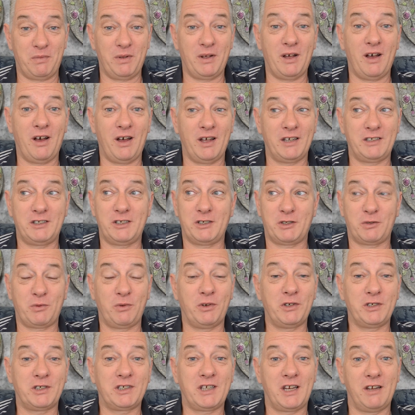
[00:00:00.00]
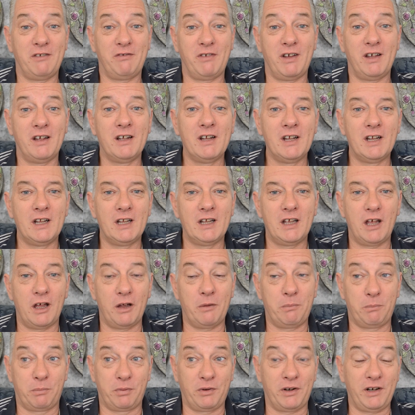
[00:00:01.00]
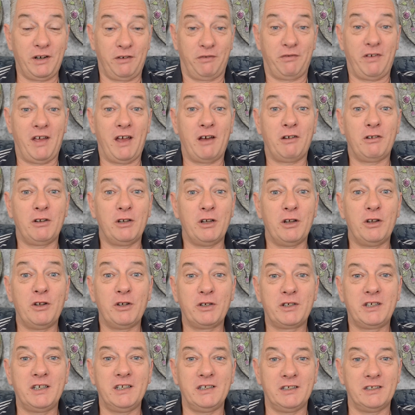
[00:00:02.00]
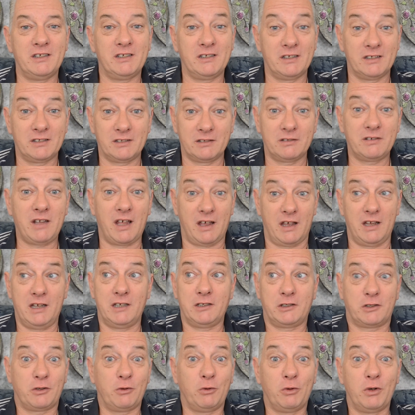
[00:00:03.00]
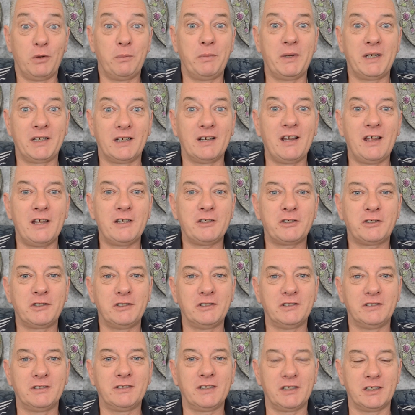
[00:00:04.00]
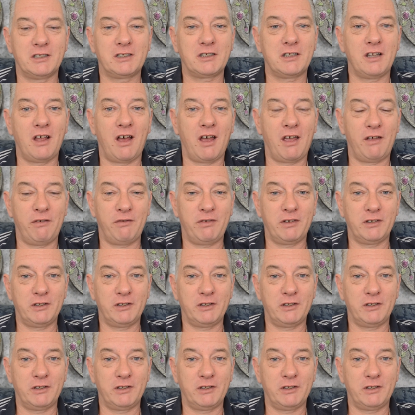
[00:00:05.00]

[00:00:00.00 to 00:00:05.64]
But I just wanted to give a, a brief outlook in that it's all a big lesson, this life.